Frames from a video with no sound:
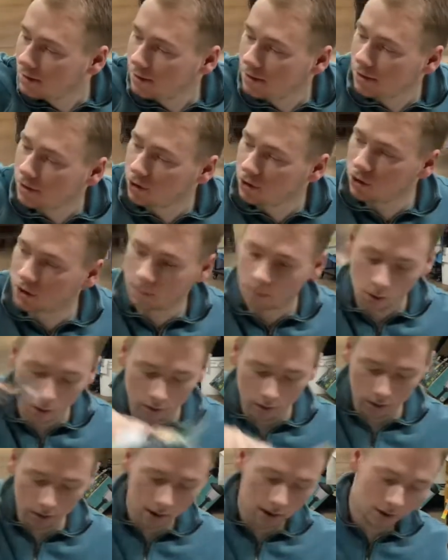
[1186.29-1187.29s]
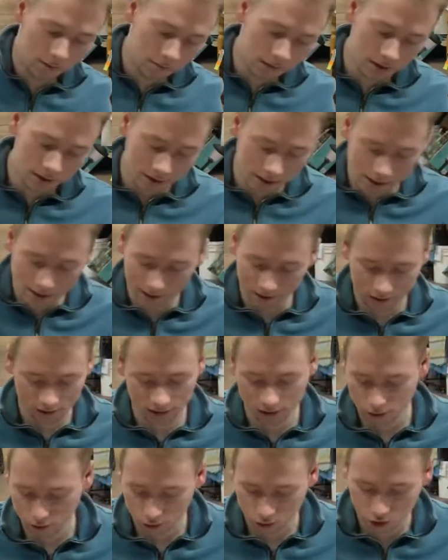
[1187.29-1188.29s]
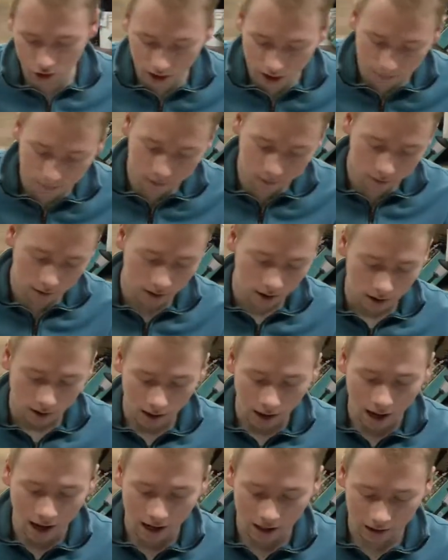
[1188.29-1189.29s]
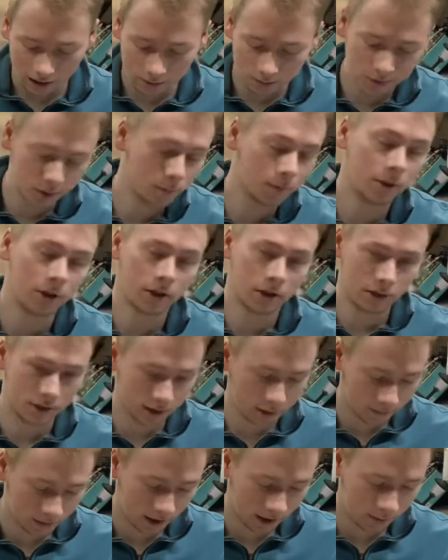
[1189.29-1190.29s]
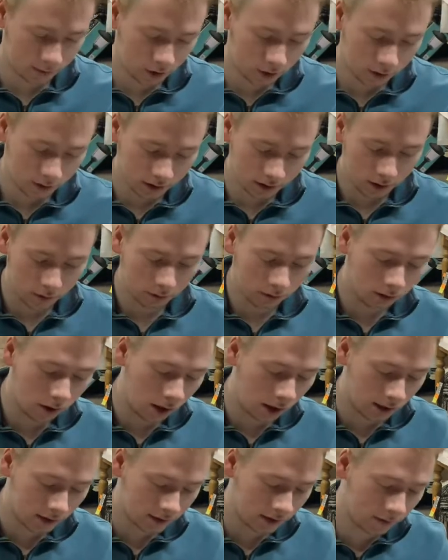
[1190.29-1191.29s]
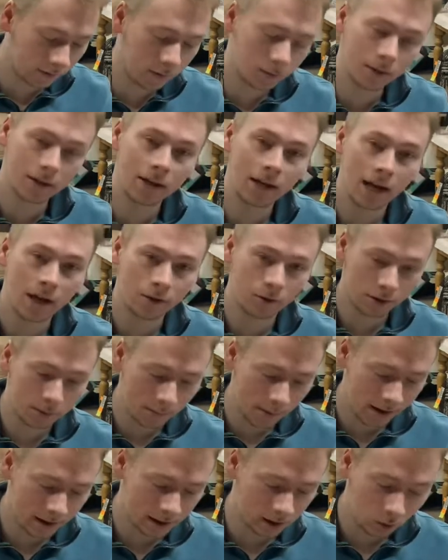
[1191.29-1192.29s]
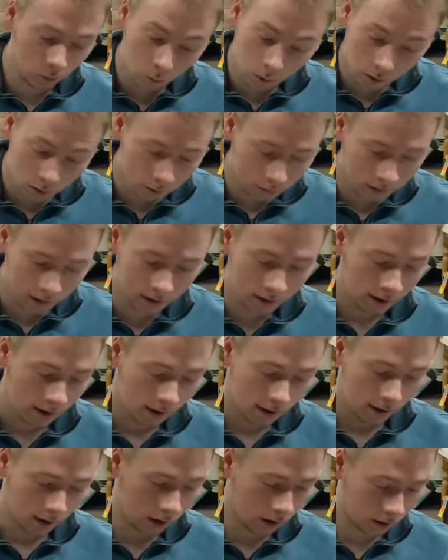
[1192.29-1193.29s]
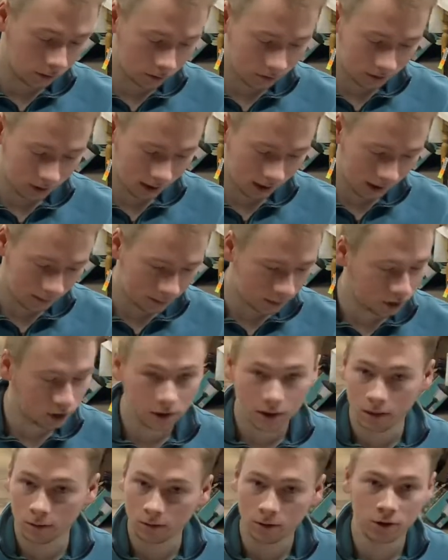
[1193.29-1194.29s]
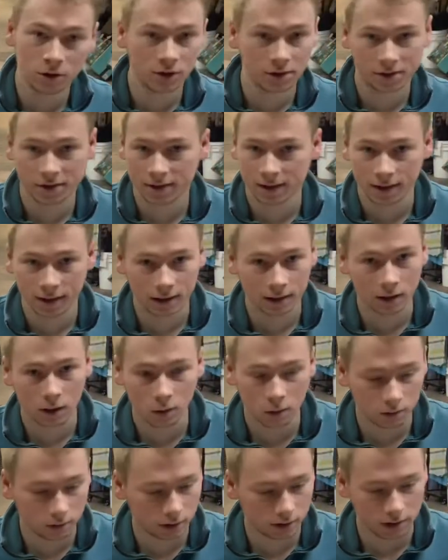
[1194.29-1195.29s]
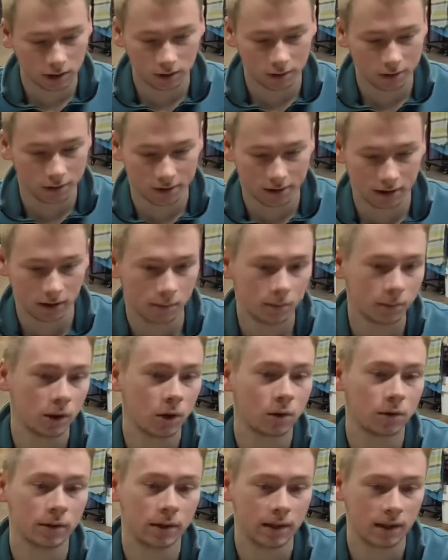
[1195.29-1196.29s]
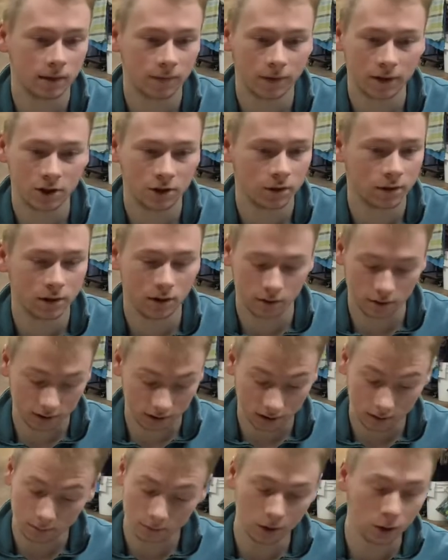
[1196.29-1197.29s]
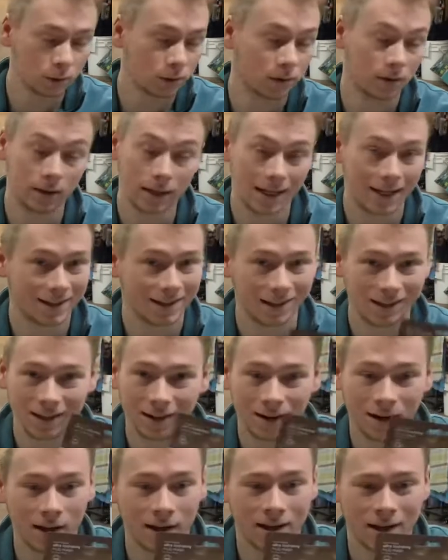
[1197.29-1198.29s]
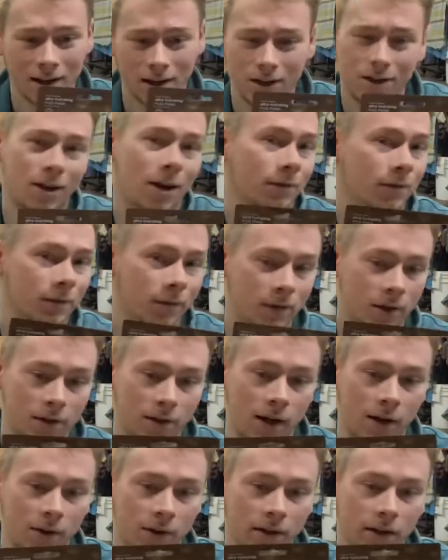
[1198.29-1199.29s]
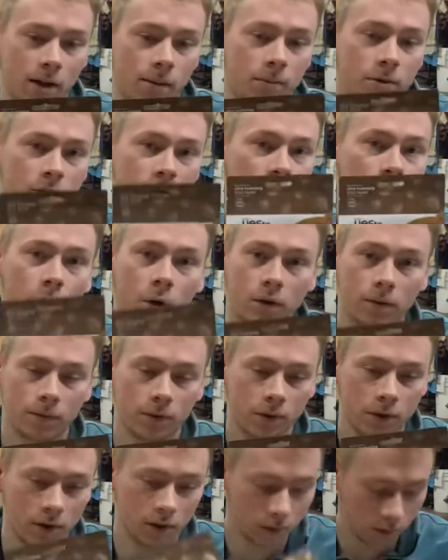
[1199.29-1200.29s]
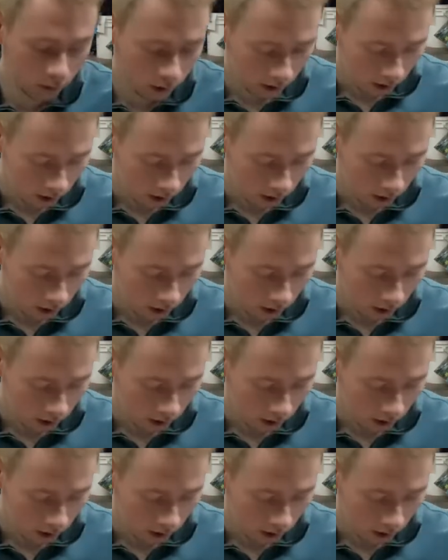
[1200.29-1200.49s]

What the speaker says: That's just part of it. Yes, these are cheaper items, but sometimes you can do lots of them together and make it worth it. Other times, you know, you just sell it locally. You can sell them locally individually. You can sell them locally as a lot. You have to figure out the numbers that work for you.